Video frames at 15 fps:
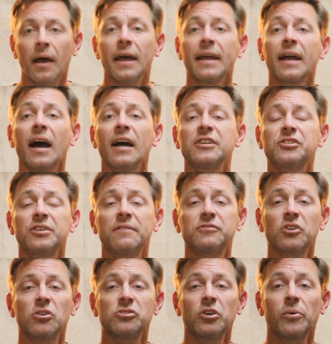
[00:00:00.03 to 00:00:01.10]
Hey guys, Chef
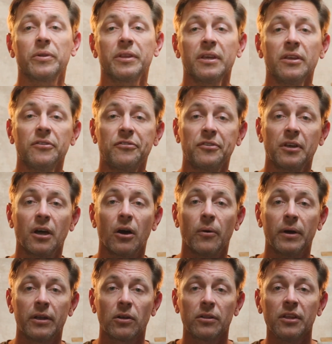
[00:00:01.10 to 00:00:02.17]
Jojo with E C
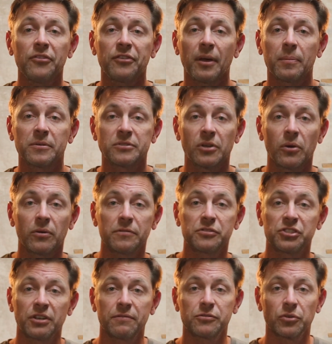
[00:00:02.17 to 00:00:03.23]
O, and on this episode of
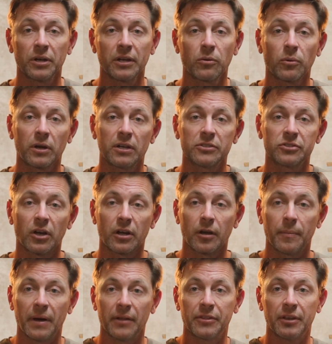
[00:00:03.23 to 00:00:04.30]
Shift Drink, we're going to talk
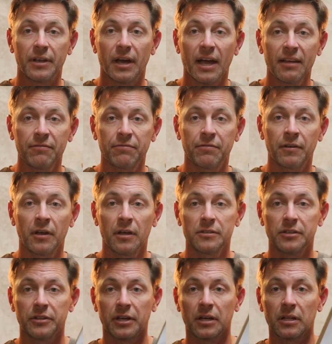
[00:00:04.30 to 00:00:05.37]
about the knife,
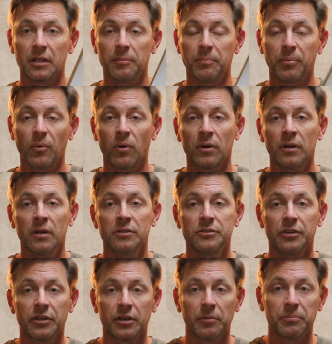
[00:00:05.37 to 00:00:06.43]
to the clipboard,
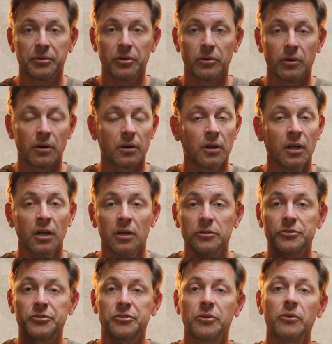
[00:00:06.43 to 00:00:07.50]
to the computer.
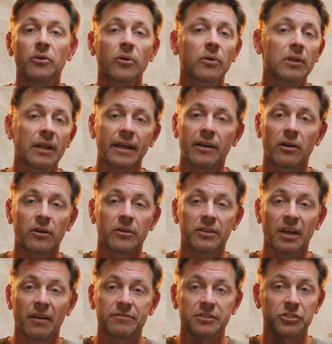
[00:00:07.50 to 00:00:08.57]
Sooner or later,
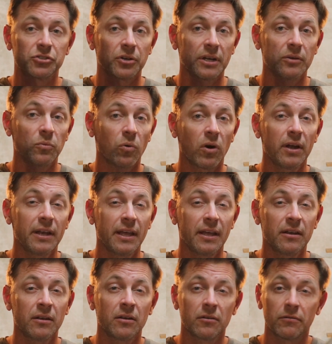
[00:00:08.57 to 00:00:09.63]
you have to trade one
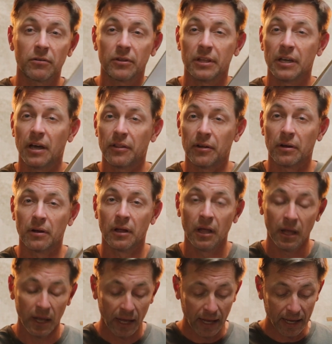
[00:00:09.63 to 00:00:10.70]
in for the other.
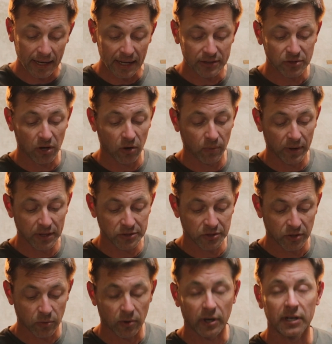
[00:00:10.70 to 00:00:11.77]
And as
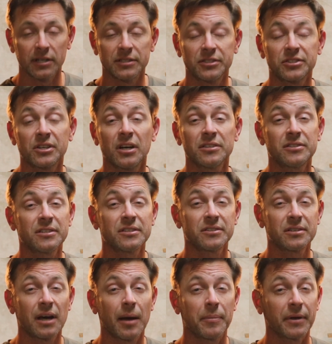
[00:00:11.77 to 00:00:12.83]
always, we're going to discuss this
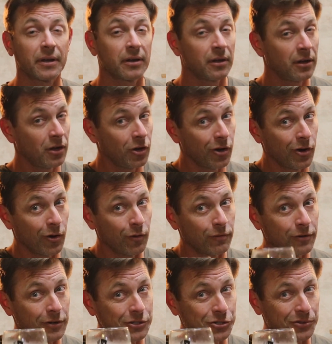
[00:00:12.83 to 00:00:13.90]
topic
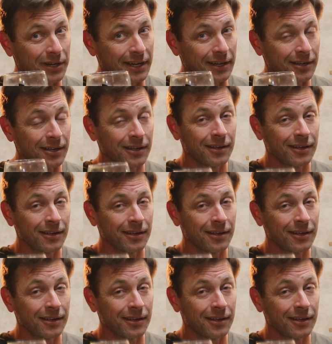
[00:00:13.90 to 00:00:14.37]
over a drink.